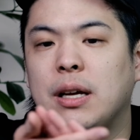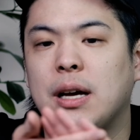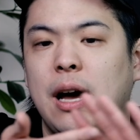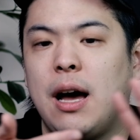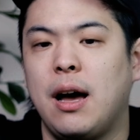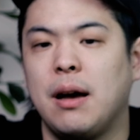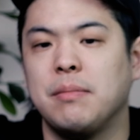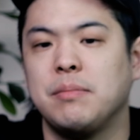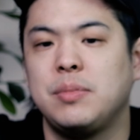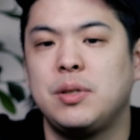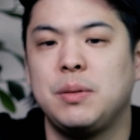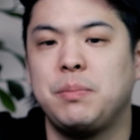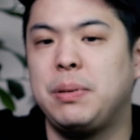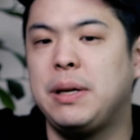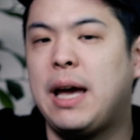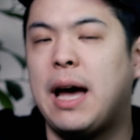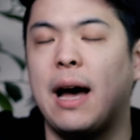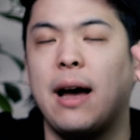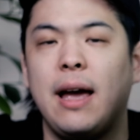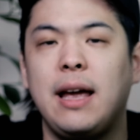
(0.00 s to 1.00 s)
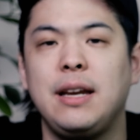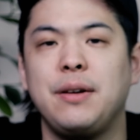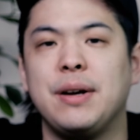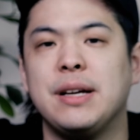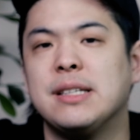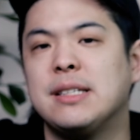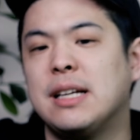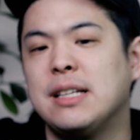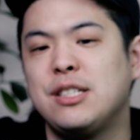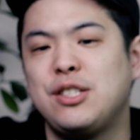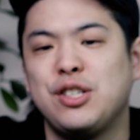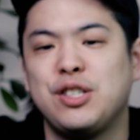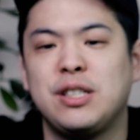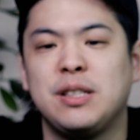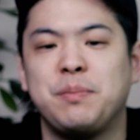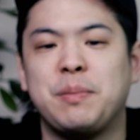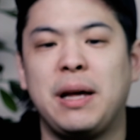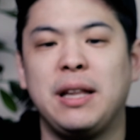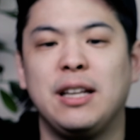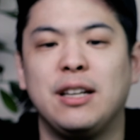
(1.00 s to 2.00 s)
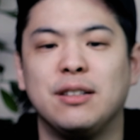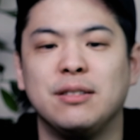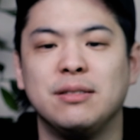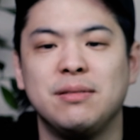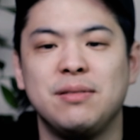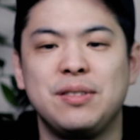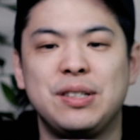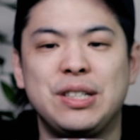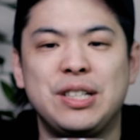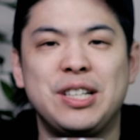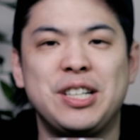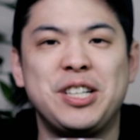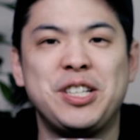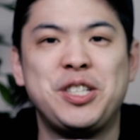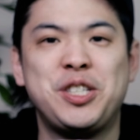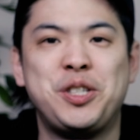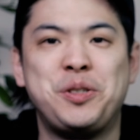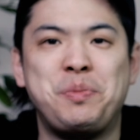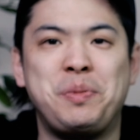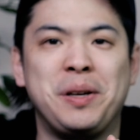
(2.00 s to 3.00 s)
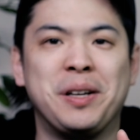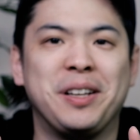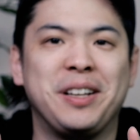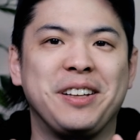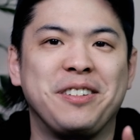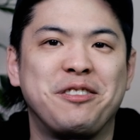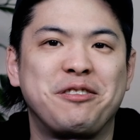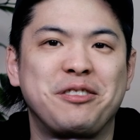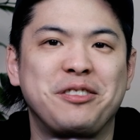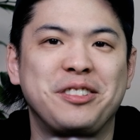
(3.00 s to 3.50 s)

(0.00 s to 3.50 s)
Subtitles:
But yeah, anyways, that's just my little spiel of